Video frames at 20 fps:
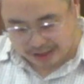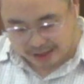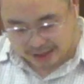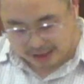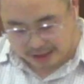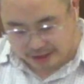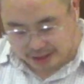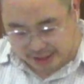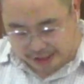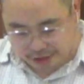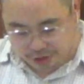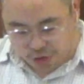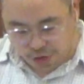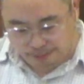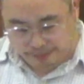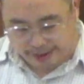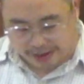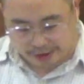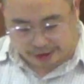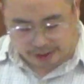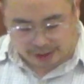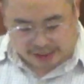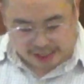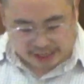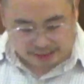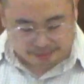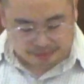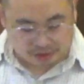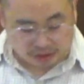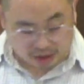These two
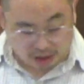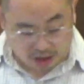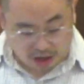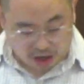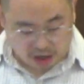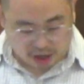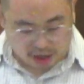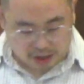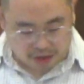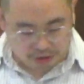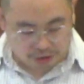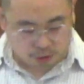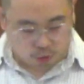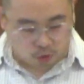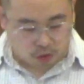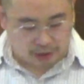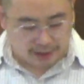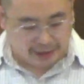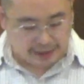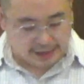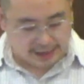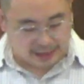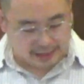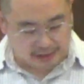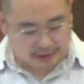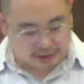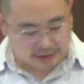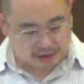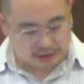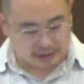paradigms are, on the one
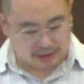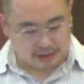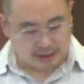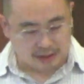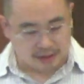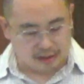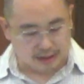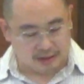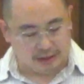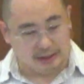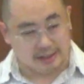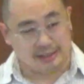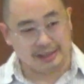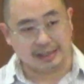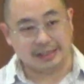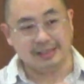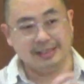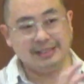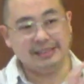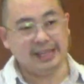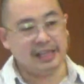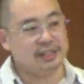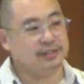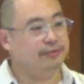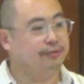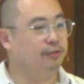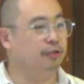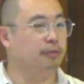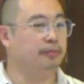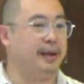hand, the
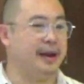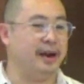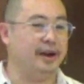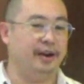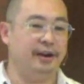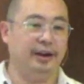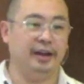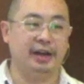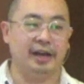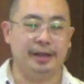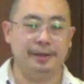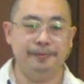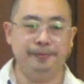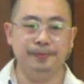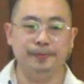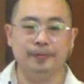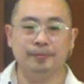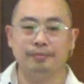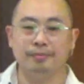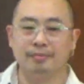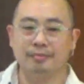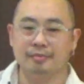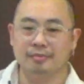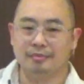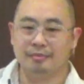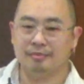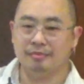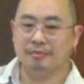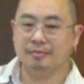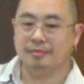successful paradigm,
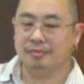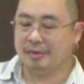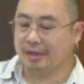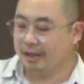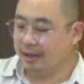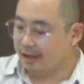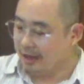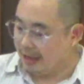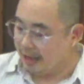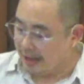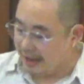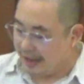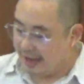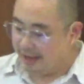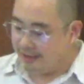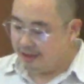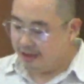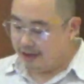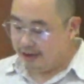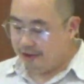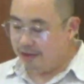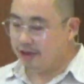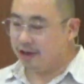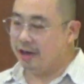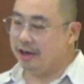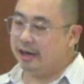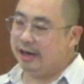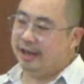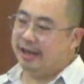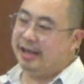and the
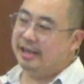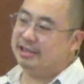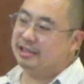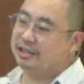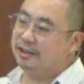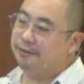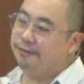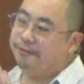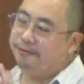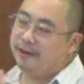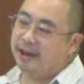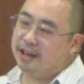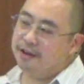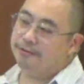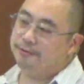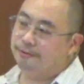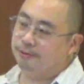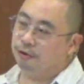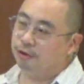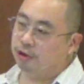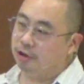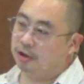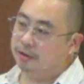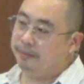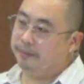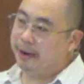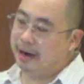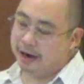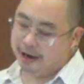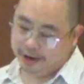other is the faithful
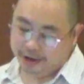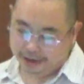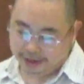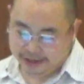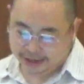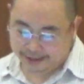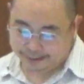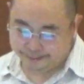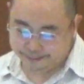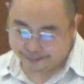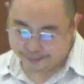paradigm.